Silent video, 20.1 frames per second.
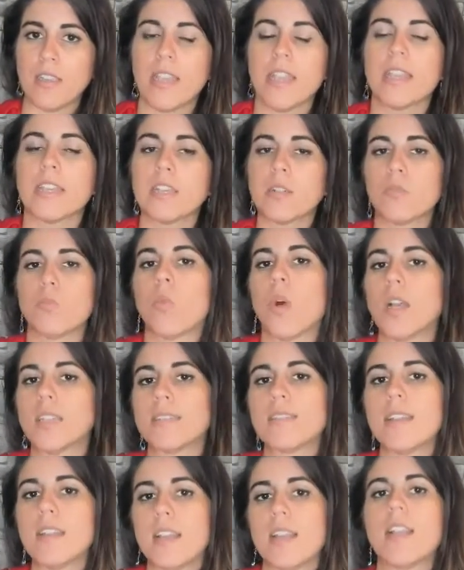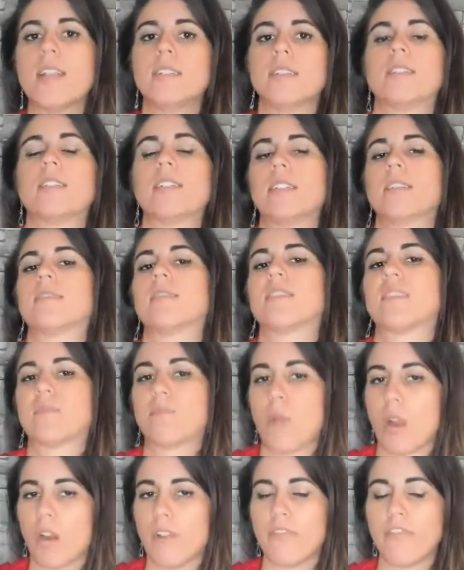It wasn't until
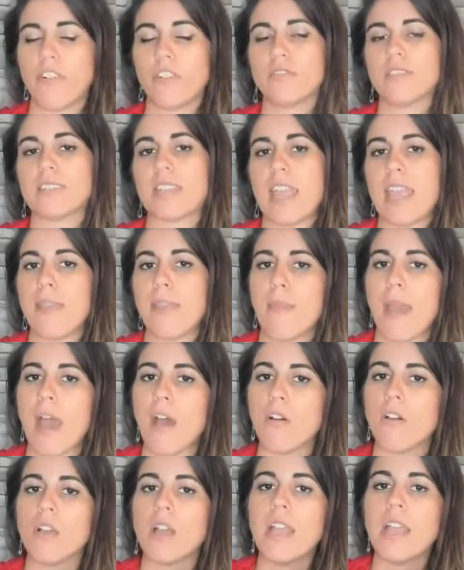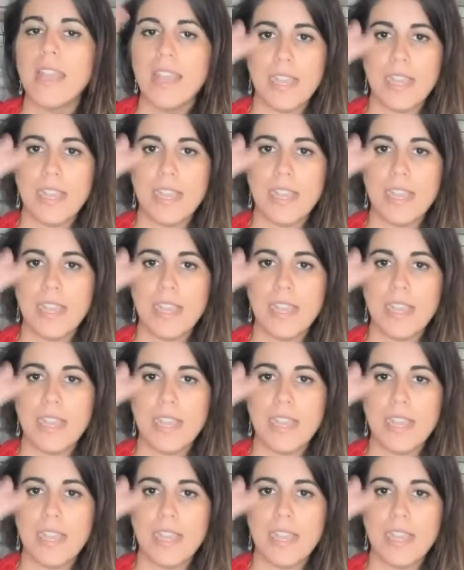smartphones came out,